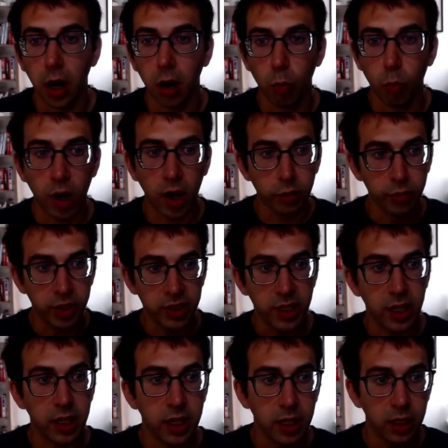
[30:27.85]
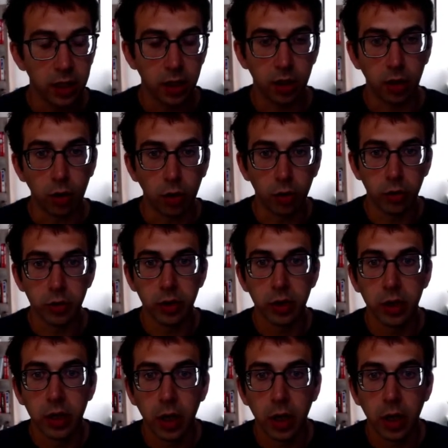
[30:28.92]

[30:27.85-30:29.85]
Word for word: while retaining their own